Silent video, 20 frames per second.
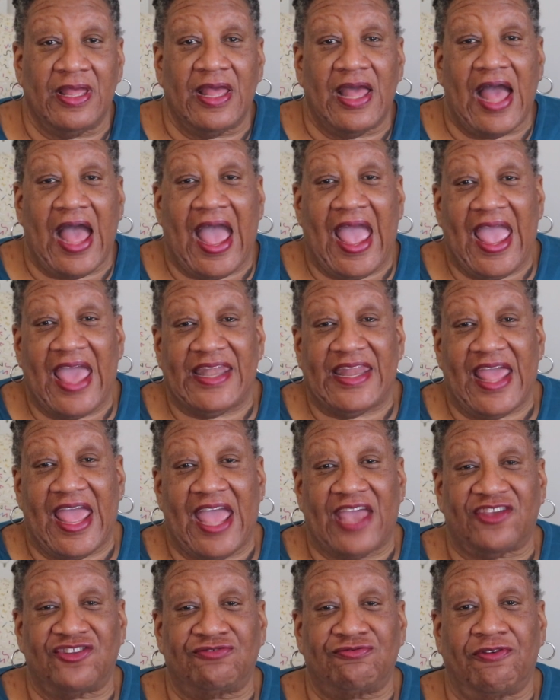I had
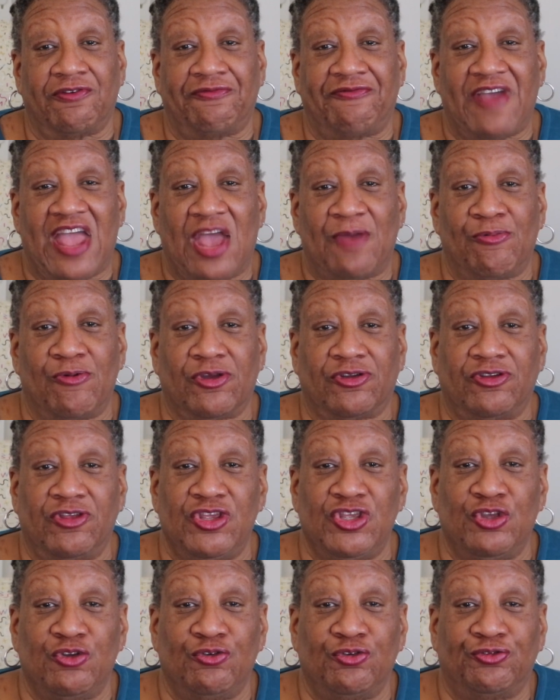extra fabric to
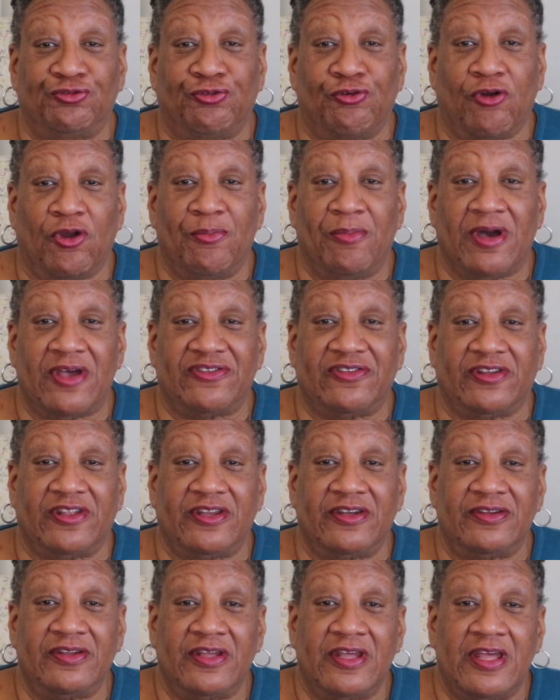use for a
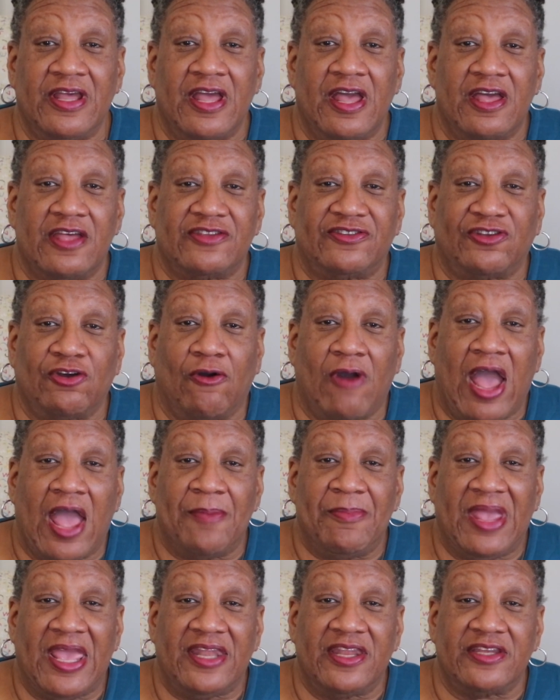muslin, so I
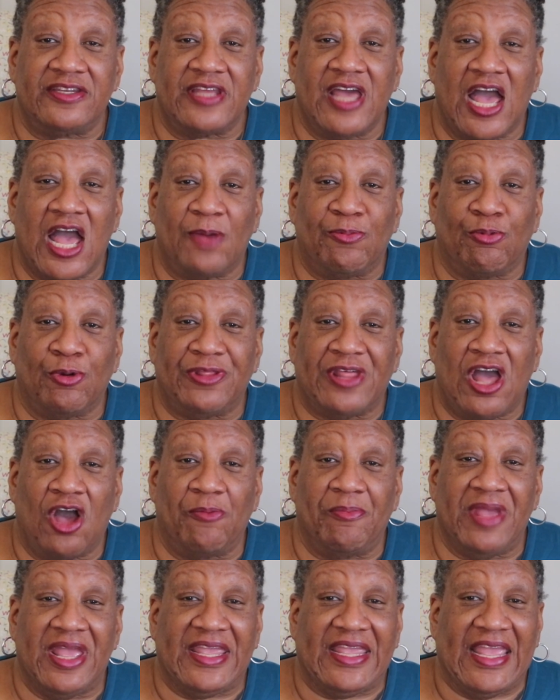made a top
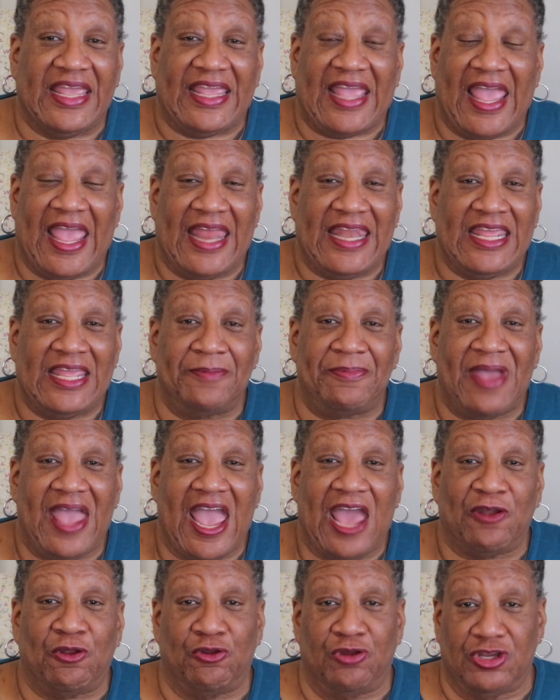without making any
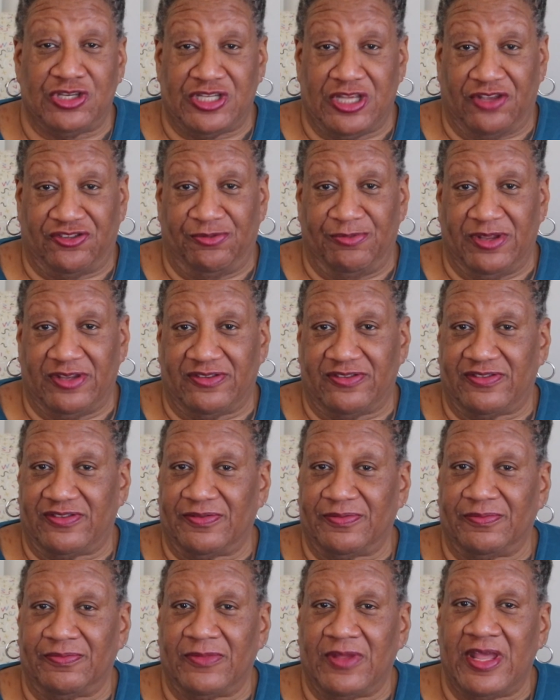pattern
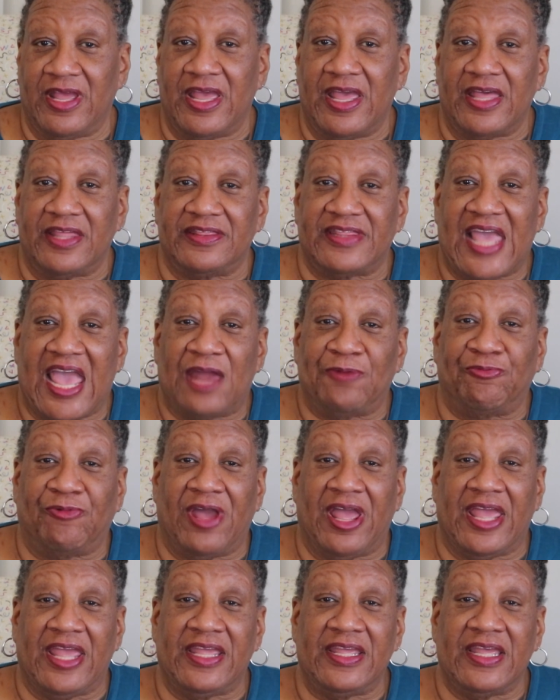adjustments. That
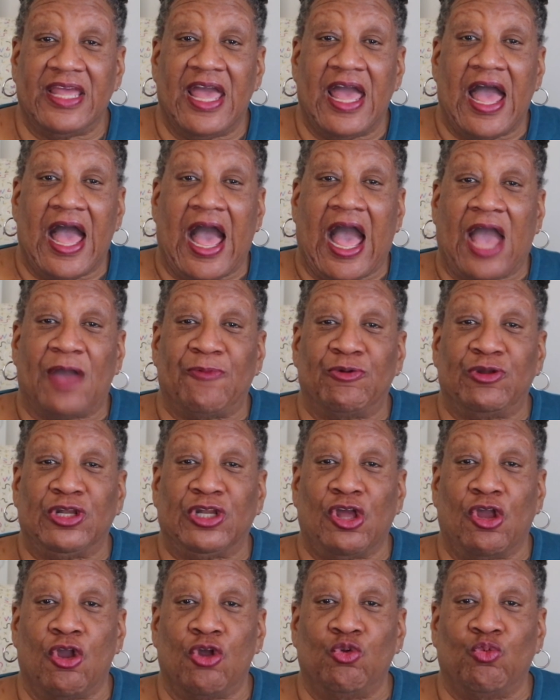way, I would
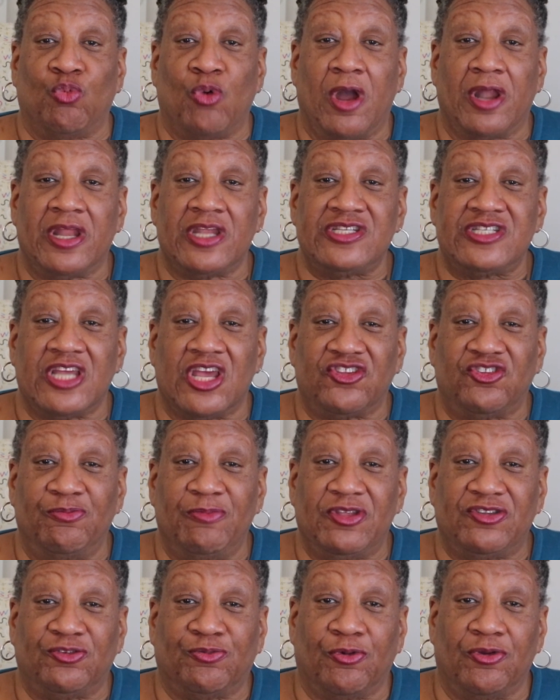learn what
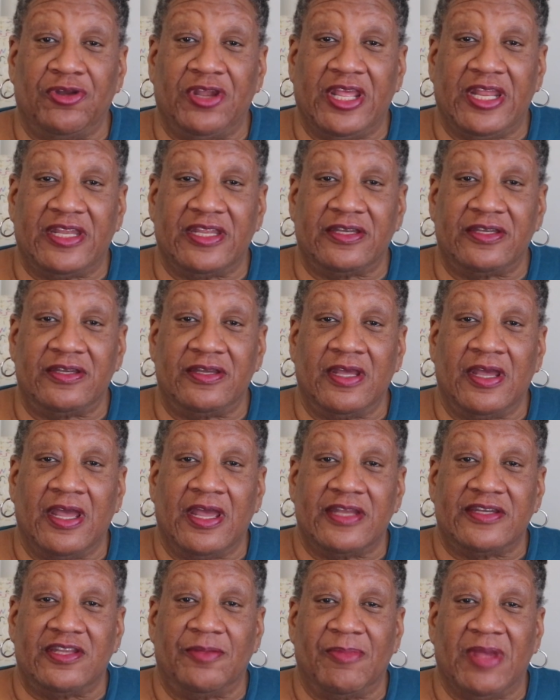adjustments were needed
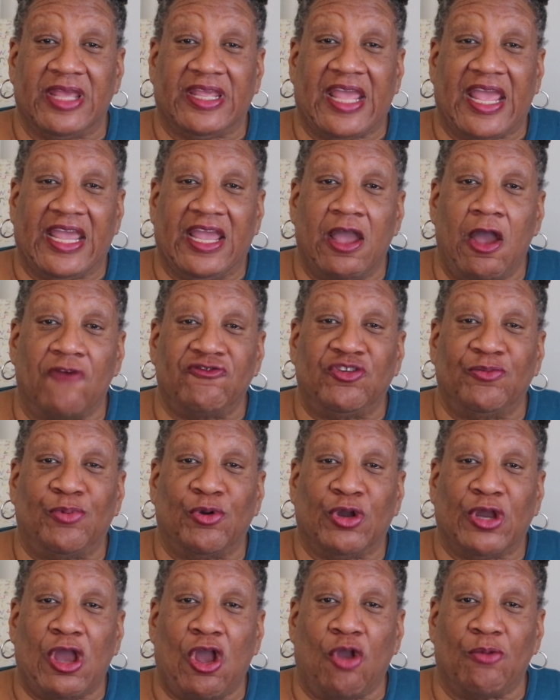to make a comfortable
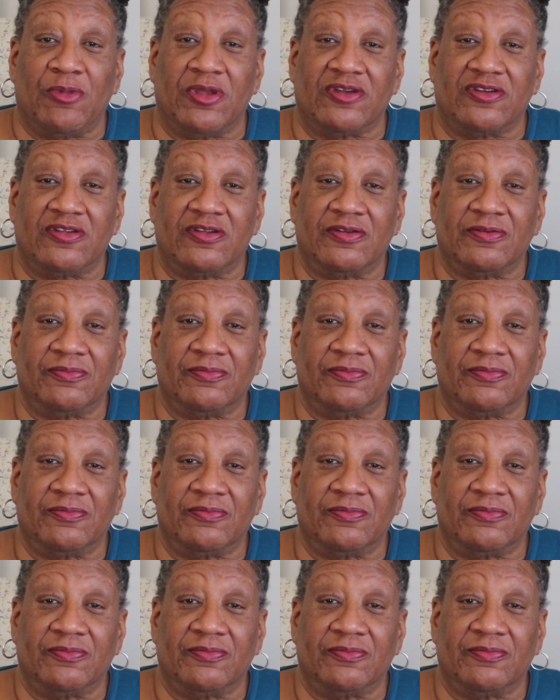garment.